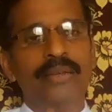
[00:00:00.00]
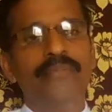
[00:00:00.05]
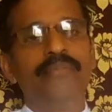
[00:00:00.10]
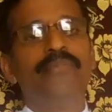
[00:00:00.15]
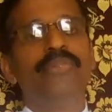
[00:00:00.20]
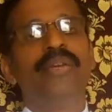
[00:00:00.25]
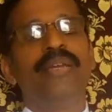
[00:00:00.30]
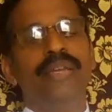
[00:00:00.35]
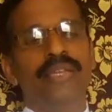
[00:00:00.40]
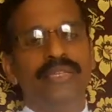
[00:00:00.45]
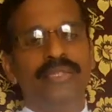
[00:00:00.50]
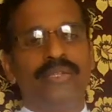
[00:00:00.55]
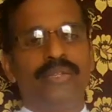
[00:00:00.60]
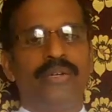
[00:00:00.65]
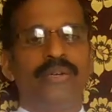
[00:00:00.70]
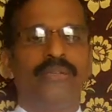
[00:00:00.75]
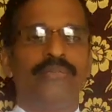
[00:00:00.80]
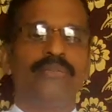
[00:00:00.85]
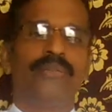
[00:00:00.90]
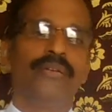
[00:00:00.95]
breach
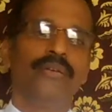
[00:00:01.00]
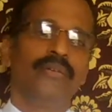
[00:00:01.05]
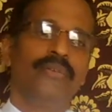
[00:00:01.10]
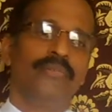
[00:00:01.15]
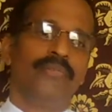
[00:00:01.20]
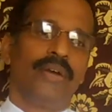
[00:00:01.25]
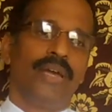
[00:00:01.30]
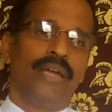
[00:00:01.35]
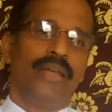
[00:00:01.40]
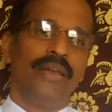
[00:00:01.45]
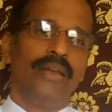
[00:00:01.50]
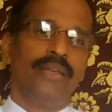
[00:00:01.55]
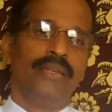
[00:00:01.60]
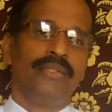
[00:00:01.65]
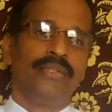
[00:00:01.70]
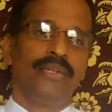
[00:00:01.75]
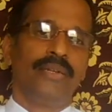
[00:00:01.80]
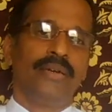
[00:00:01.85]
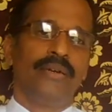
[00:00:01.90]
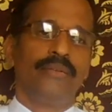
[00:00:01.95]
of
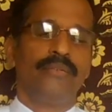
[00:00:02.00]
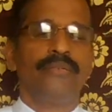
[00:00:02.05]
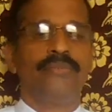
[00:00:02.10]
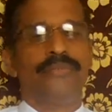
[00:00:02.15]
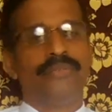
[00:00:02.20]
violation of